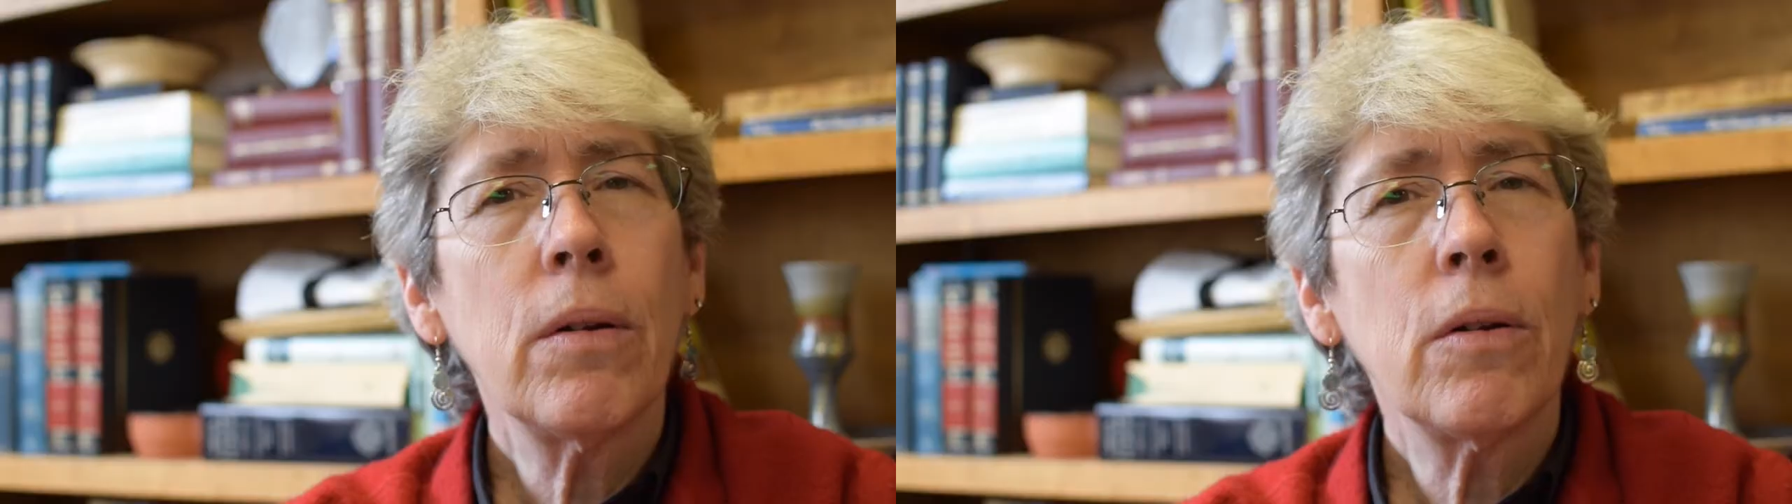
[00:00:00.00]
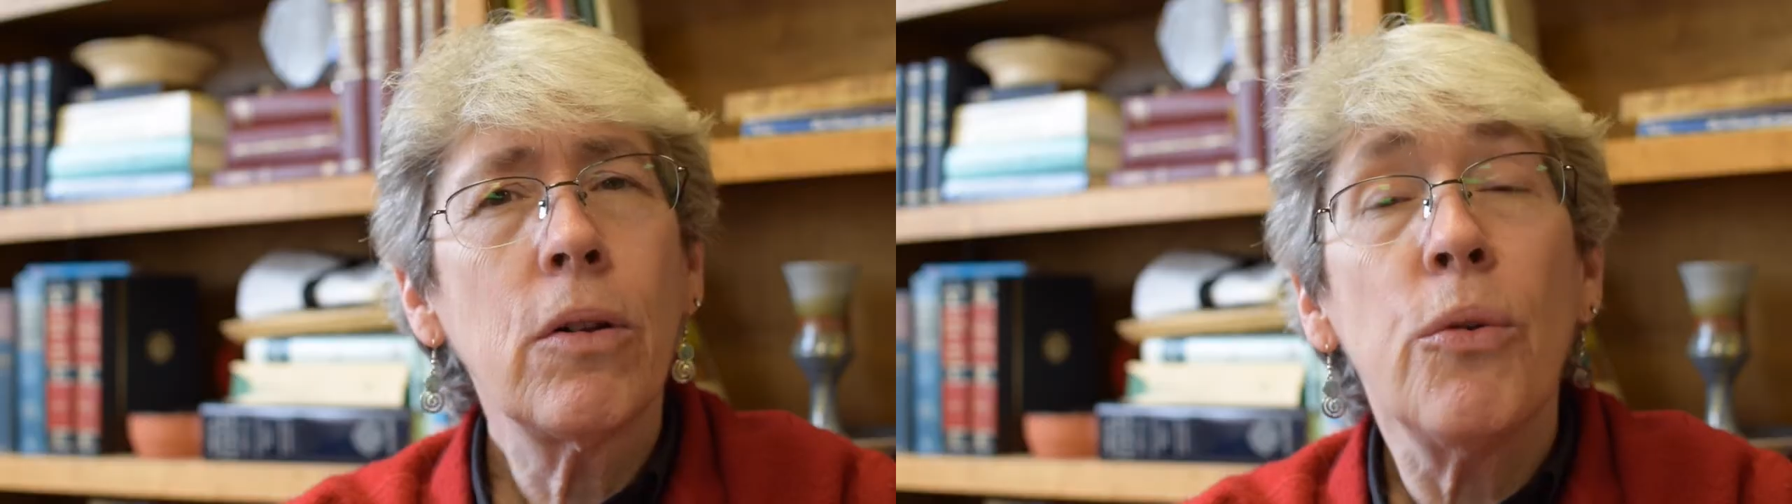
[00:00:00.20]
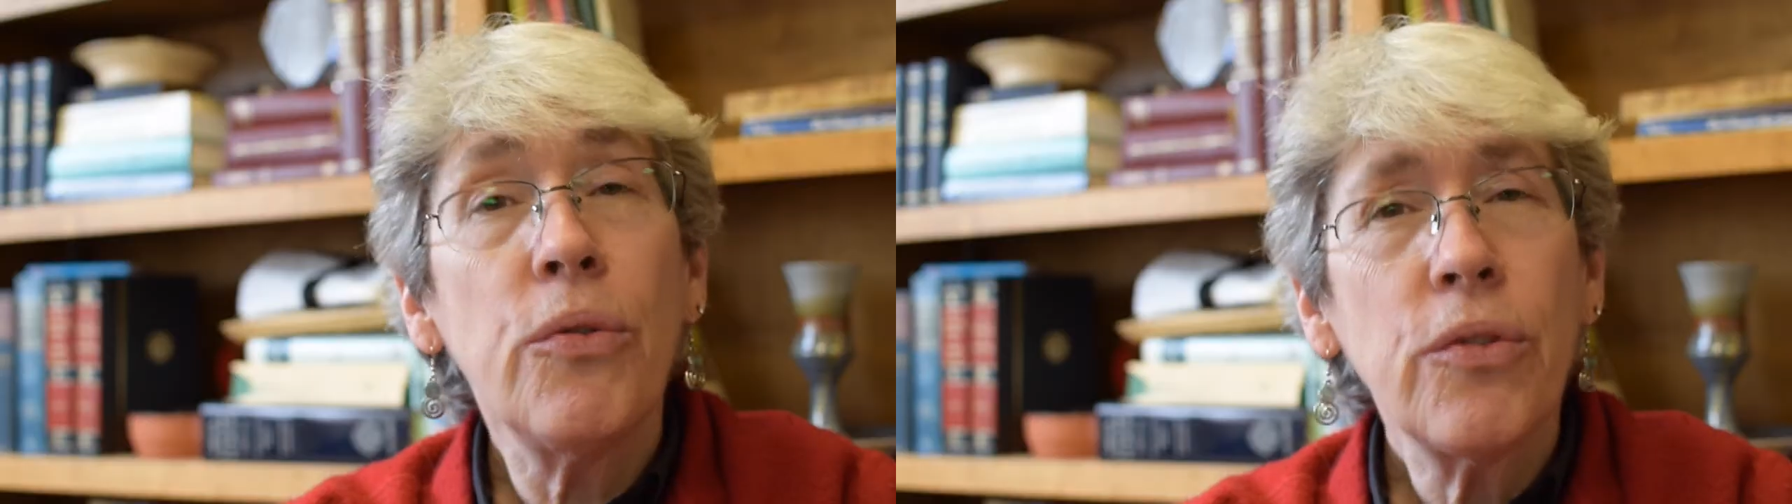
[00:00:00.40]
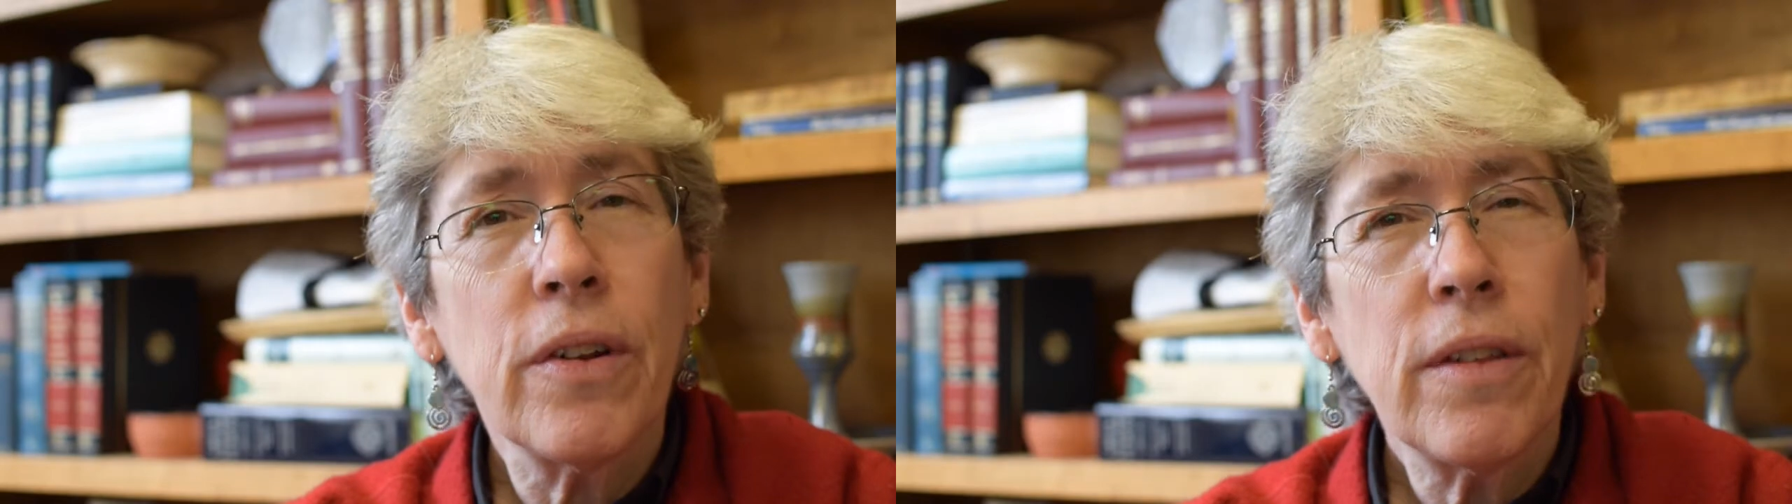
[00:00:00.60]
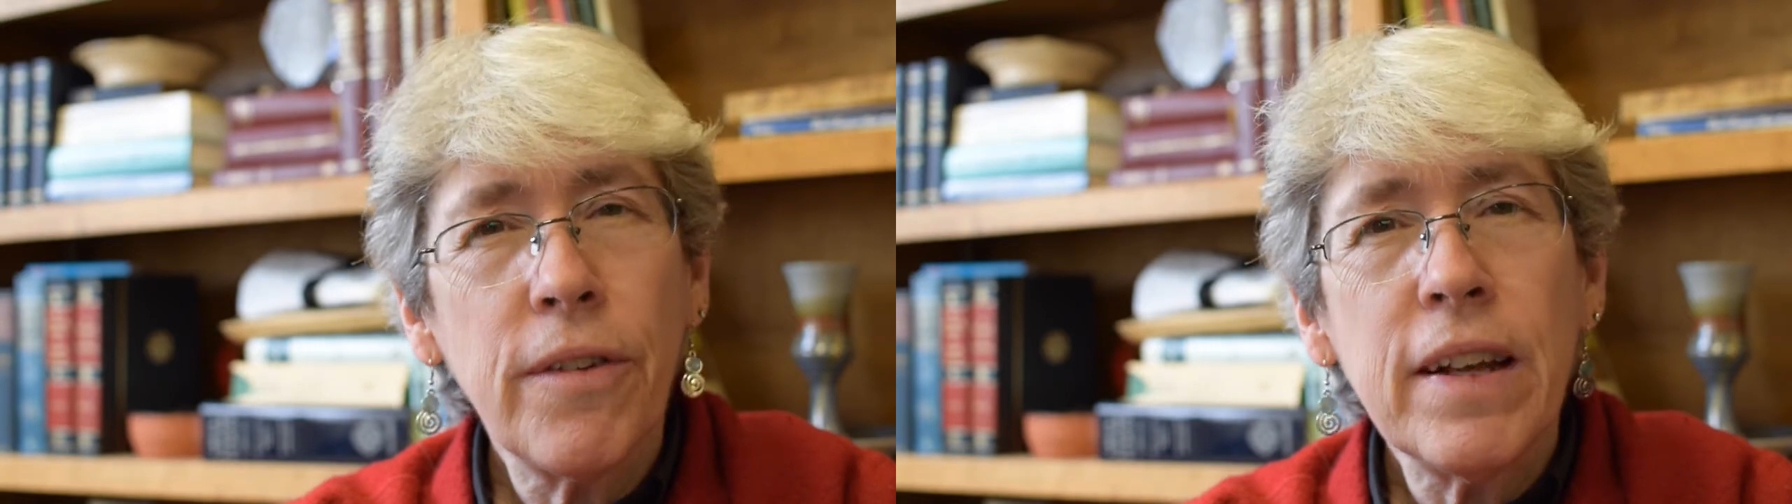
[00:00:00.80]
closer
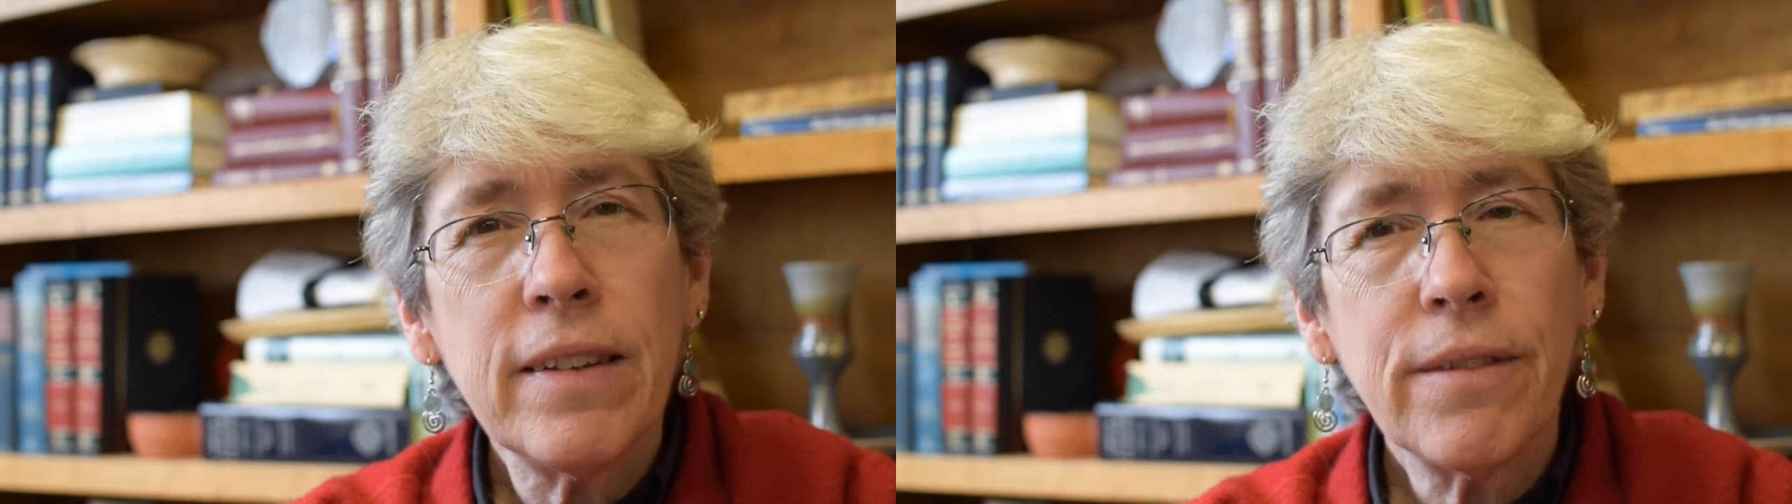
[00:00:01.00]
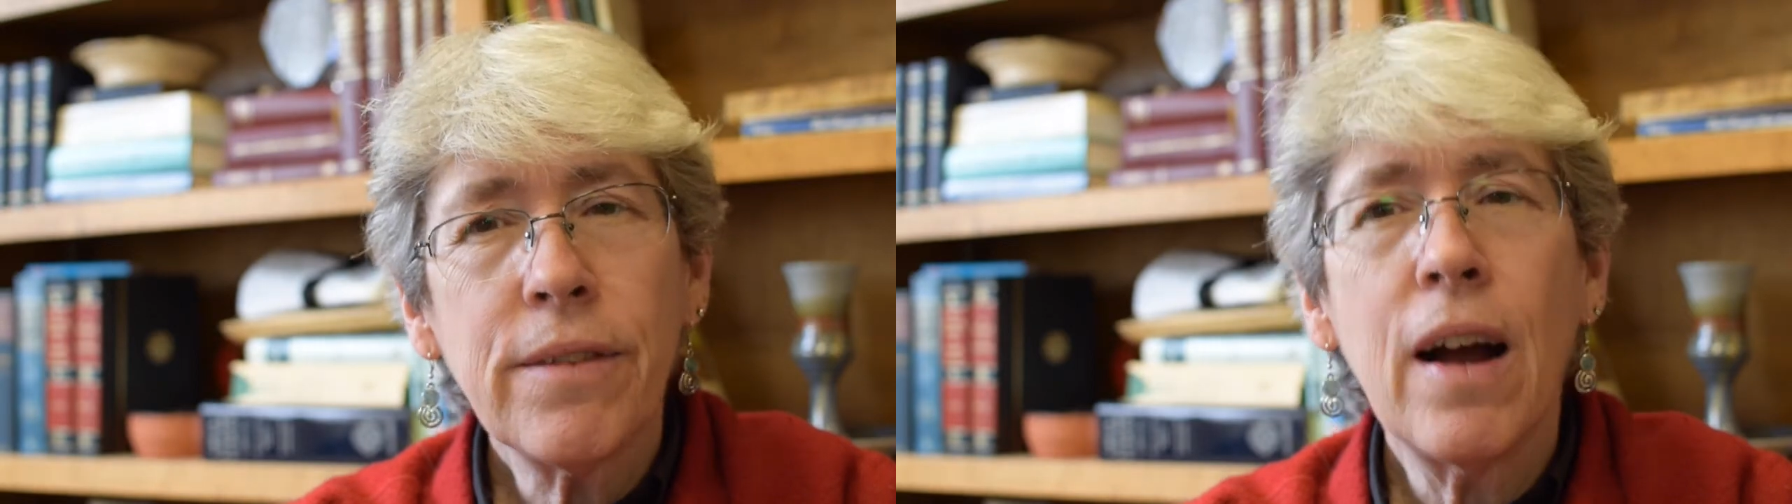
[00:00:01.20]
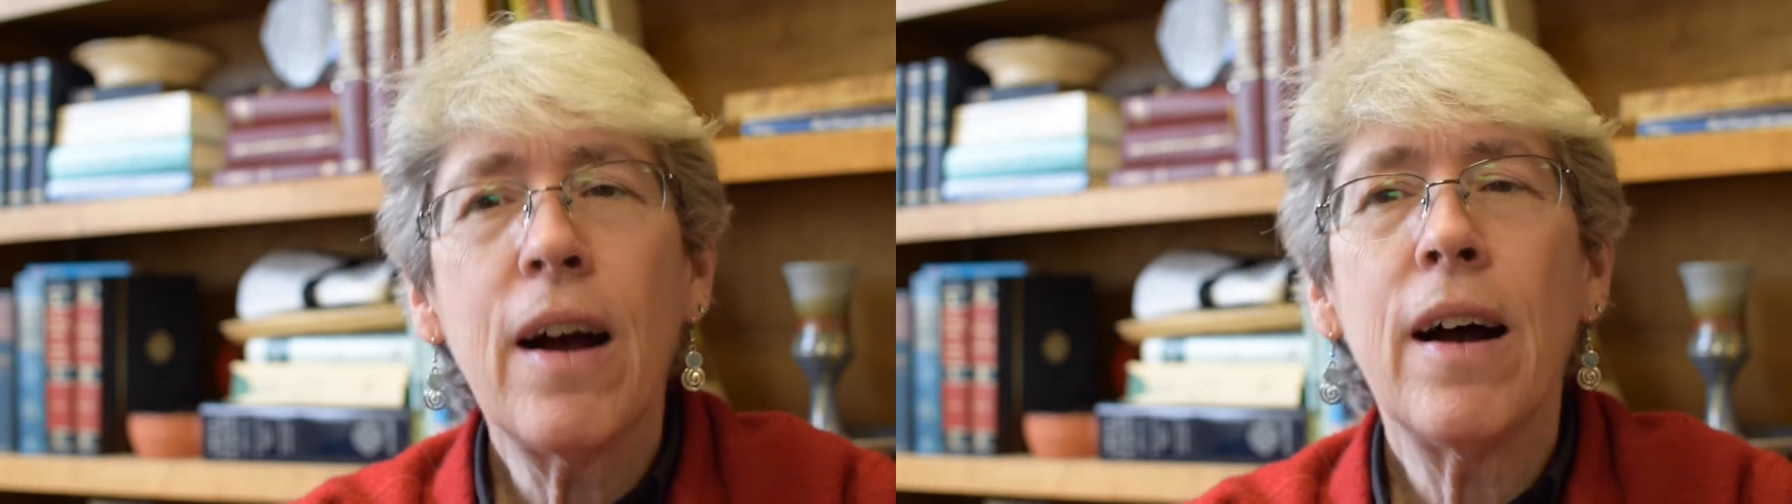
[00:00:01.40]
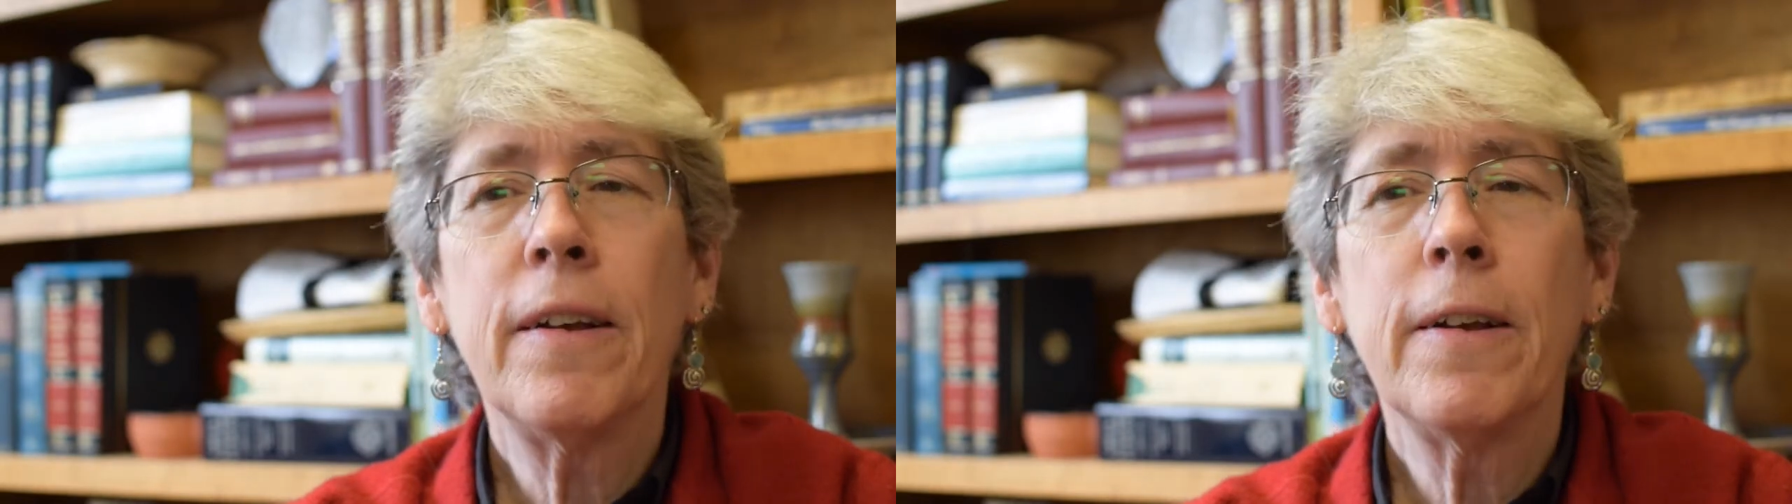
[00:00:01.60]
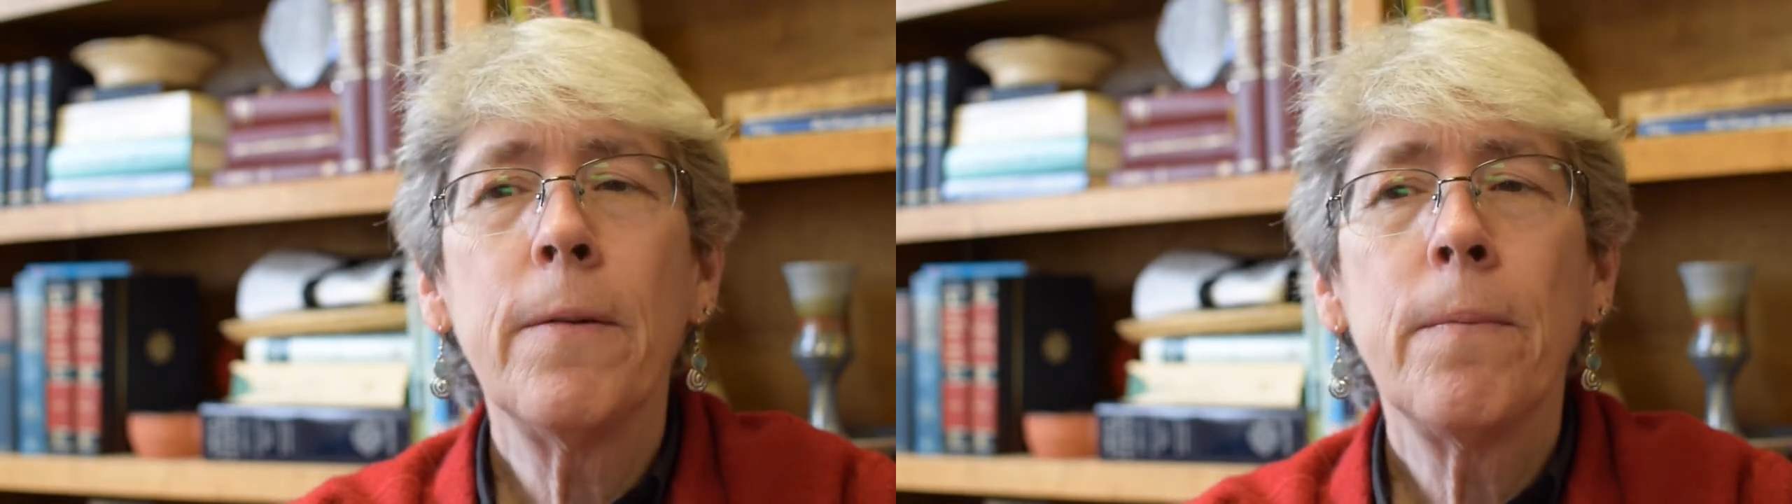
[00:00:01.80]
to the face of God,